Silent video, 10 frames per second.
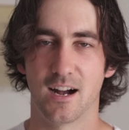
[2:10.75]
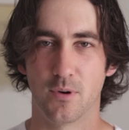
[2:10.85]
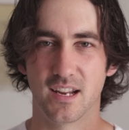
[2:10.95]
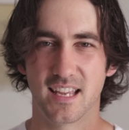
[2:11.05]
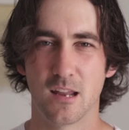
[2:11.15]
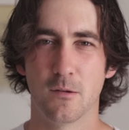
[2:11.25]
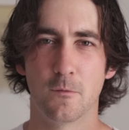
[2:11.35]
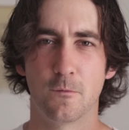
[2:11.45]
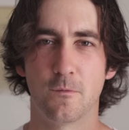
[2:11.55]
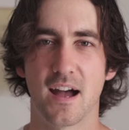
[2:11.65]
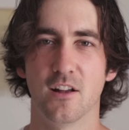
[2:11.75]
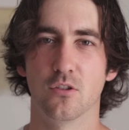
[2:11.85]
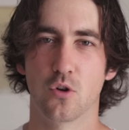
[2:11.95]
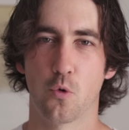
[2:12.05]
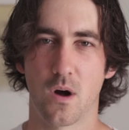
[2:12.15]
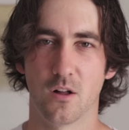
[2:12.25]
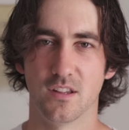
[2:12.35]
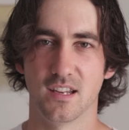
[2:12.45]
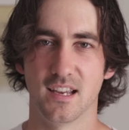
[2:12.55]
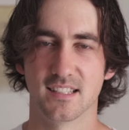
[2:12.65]
I want to get file
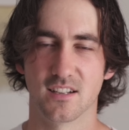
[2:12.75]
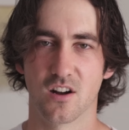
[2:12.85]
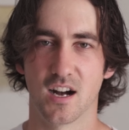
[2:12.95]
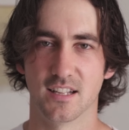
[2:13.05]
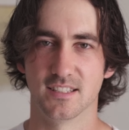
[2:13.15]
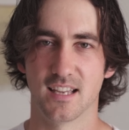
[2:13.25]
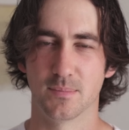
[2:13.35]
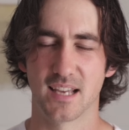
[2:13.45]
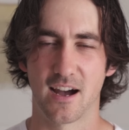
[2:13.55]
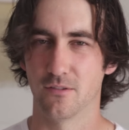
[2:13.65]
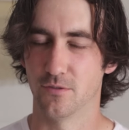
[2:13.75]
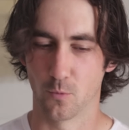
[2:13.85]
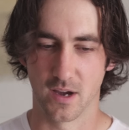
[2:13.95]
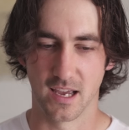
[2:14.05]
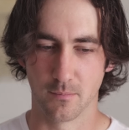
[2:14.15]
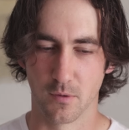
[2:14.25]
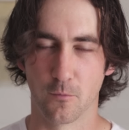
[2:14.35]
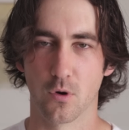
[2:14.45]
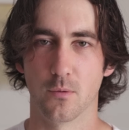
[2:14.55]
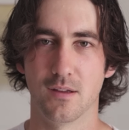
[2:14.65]
quality as a concept out of the way
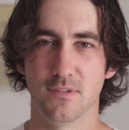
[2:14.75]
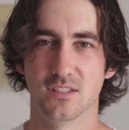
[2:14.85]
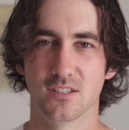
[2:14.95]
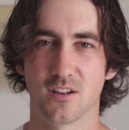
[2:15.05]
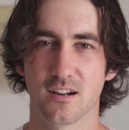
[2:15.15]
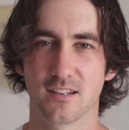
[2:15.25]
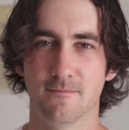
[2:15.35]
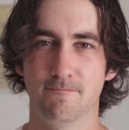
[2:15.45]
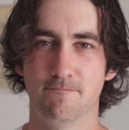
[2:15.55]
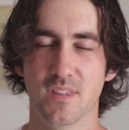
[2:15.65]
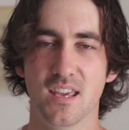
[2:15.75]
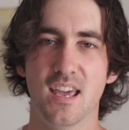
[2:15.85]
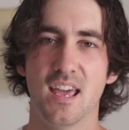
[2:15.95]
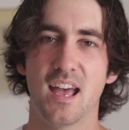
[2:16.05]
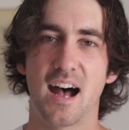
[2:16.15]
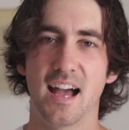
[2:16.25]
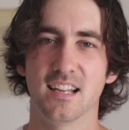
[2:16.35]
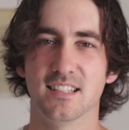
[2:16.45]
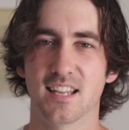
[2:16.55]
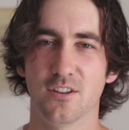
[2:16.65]
before we even start. I
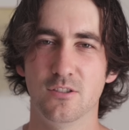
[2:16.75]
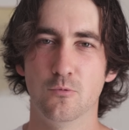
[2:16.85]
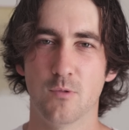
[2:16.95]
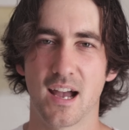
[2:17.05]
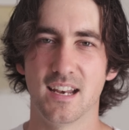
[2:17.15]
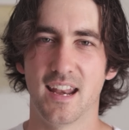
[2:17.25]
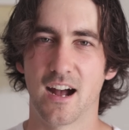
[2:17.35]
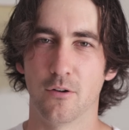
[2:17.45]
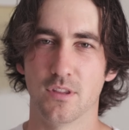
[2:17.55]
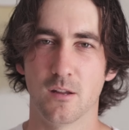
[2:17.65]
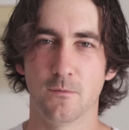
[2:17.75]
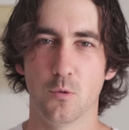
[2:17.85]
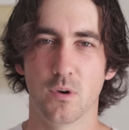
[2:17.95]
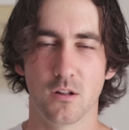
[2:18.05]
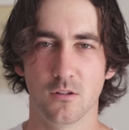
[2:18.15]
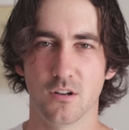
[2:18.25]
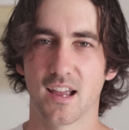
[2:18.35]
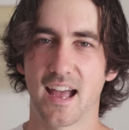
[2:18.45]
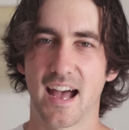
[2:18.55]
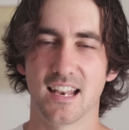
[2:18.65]
can tell you right now that if you want to
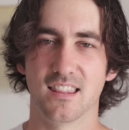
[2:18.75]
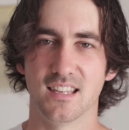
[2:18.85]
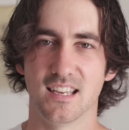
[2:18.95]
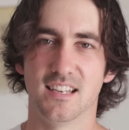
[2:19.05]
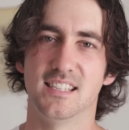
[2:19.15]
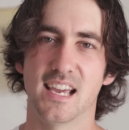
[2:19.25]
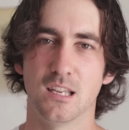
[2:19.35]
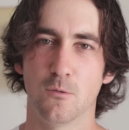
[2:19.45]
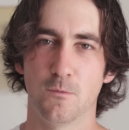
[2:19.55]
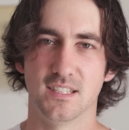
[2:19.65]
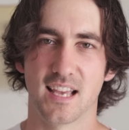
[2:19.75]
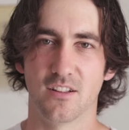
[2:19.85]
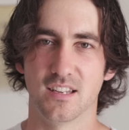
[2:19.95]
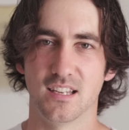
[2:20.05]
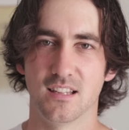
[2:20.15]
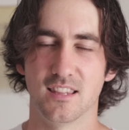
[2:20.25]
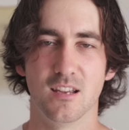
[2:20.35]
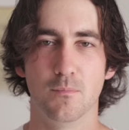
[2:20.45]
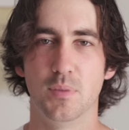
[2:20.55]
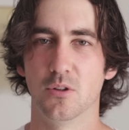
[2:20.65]
look at the data fidelity,
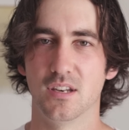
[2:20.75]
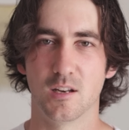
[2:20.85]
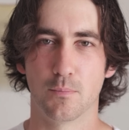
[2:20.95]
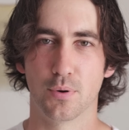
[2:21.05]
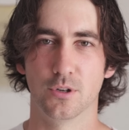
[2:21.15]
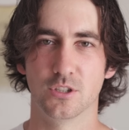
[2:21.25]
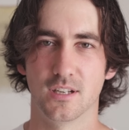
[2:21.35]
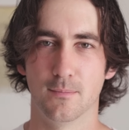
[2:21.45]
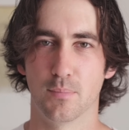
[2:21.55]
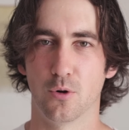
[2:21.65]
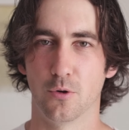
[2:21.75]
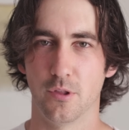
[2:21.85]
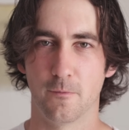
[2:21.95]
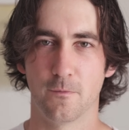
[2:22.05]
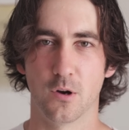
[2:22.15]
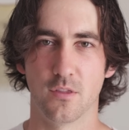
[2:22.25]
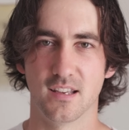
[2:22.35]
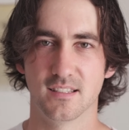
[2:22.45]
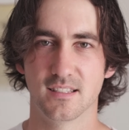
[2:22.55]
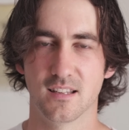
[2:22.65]
the ability to push and pull the
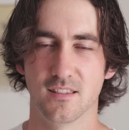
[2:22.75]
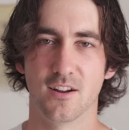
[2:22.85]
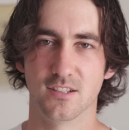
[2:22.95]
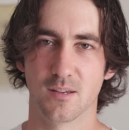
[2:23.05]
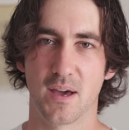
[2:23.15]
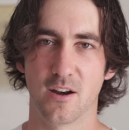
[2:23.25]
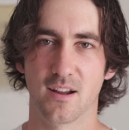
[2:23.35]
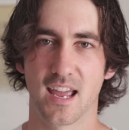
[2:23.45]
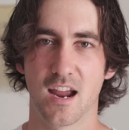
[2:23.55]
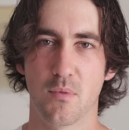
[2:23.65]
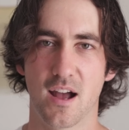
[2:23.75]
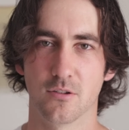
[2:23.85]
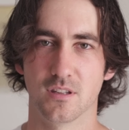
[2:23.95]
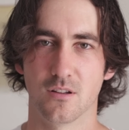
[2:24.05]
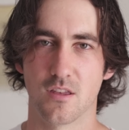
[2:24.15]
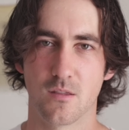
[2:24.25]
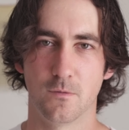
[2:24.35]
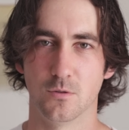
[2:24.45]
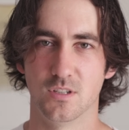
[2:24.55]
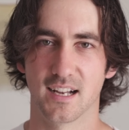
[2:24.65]
furthest, there's a better camera out there than the
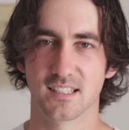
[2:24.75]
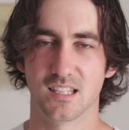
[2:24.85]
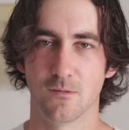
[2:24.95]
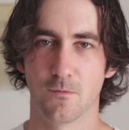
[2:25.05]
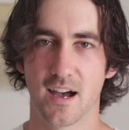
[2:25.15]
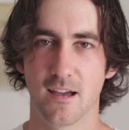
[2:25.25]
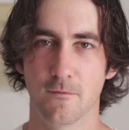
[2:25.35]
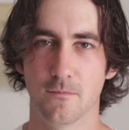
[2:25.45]
Fuji X-T5.